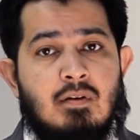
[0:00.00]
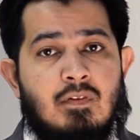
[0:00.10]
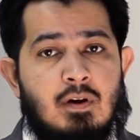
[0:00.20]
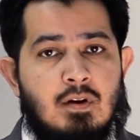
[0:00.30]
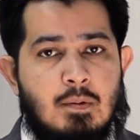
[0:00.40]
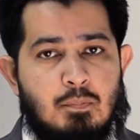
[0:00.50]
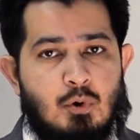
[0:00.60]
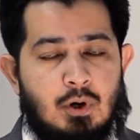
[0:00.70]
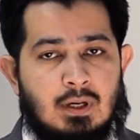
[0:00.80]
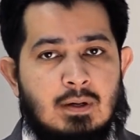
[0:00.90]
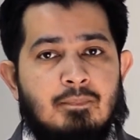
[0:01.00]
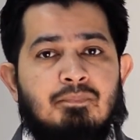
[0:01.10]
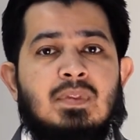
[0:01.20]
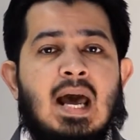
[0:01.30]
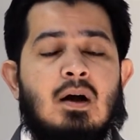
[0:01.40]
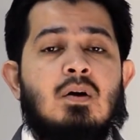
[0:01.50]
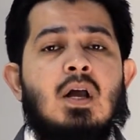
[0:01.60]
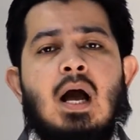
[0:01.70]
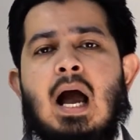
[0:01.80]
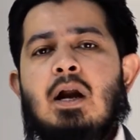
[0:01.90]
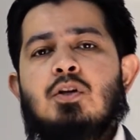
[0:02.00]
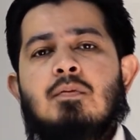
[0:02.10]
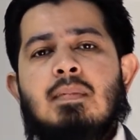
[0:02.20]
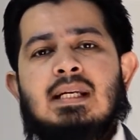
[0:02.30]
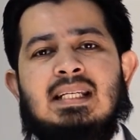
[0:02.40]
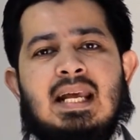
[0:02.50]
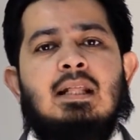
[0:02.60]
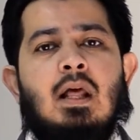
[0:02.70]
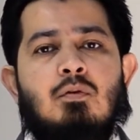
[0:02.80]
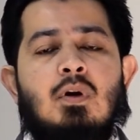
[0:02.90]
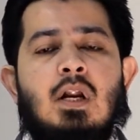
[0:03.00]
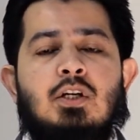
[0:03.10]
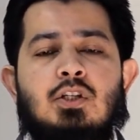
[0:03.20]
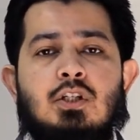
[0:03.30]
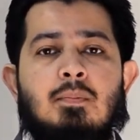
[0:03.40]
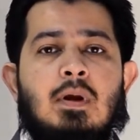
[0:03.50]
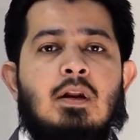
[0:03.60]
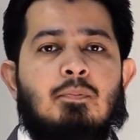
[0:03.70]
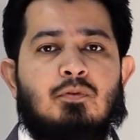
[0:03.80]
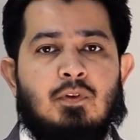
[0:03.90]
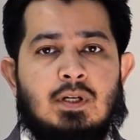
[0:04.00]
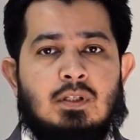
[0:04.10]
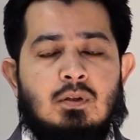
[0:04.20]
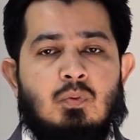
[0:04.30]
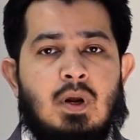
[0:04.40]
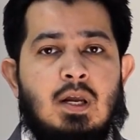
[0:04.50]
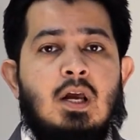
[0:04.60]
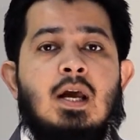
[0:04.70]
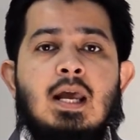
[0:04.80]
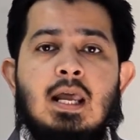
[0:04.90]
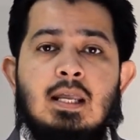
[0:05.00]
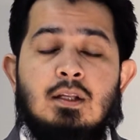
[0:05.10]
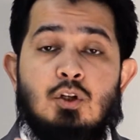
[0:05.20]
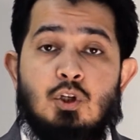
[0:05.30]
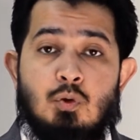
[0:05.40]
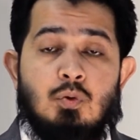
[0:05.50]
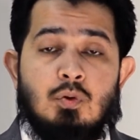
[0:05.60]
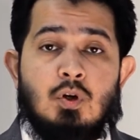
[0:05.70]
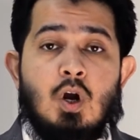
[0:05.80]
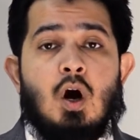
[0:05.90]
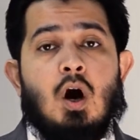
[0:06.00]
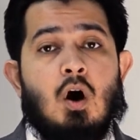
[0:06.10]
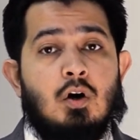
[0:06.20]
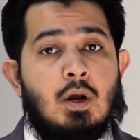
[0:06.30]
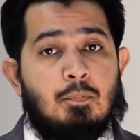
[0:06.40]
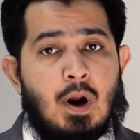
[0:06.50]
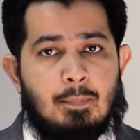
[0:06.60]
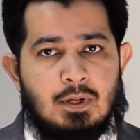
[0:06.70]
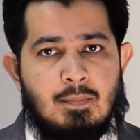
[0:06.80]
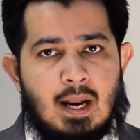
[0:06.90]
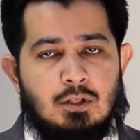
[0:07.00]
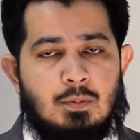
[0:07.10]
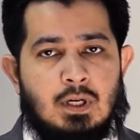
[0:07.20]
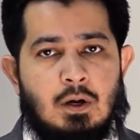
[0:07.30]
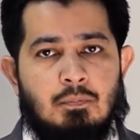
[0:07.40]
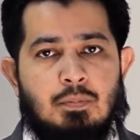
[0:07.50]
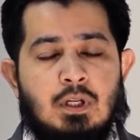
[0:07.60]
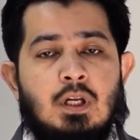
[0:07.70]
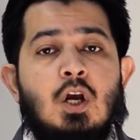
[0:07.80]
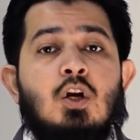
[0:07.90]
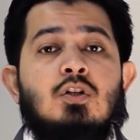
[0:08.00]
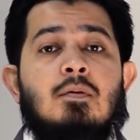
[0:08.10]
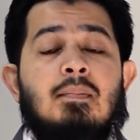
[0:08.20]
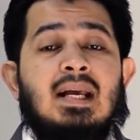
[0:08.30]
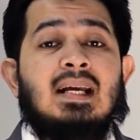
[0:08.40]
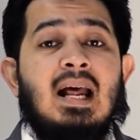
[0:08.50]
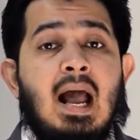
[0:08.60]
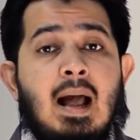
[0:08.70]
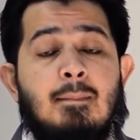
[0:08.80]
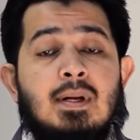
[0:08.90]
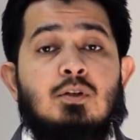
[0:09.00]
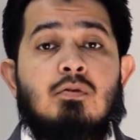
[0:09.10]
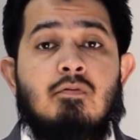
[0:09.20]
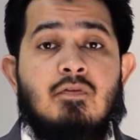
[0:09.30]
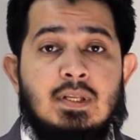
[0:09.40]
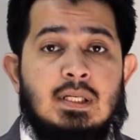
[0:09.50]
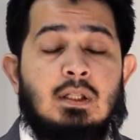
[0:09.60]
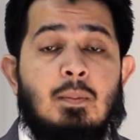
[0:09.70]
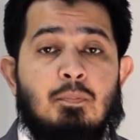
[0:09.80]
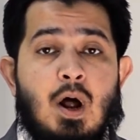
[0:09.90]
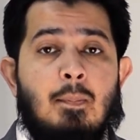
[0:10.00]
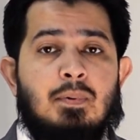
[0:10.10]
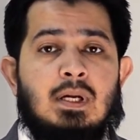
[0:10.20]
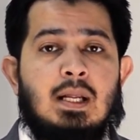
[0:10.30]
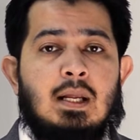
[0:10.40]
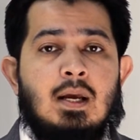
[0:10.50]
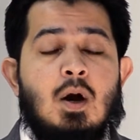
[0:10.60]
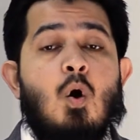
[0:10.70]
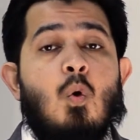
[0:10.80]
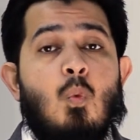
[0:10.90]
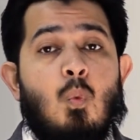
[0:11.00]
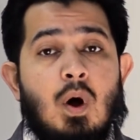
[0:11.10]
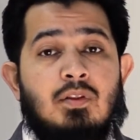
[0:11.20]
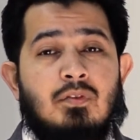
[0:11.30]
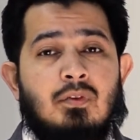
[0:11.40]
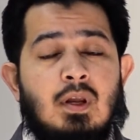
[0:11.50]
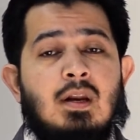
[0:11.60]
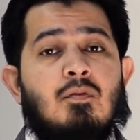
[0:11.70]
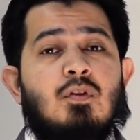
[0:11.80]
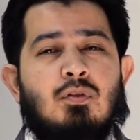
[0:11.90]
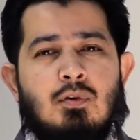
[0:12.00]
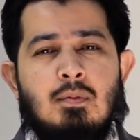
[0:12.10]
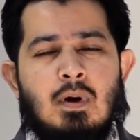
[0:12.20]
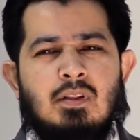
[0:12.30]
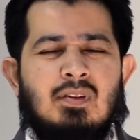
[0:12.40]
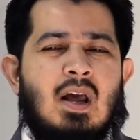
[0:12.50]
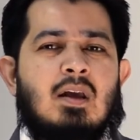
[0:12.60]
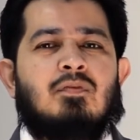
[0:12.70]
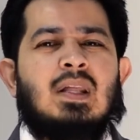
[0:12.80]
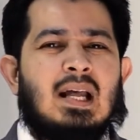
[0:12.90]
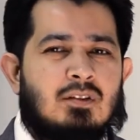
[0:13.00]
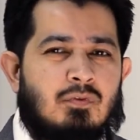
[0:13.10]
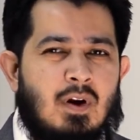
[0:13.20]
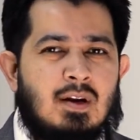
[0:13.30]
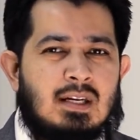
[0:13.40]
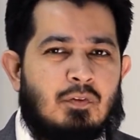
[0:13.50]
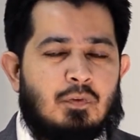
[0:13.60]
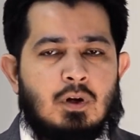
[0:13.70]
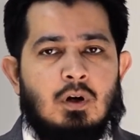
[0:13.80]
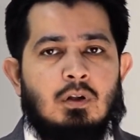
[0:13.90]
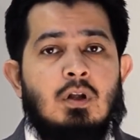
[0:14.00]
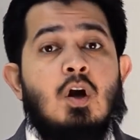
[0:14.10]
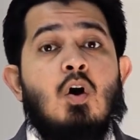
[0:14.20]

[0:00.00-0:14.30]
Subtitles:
very important. Now, how do you maintain that relationship in a professional way? Either you or your property management company should make it a habit to visit the property once in every 3 months. Now, if that's very difficult,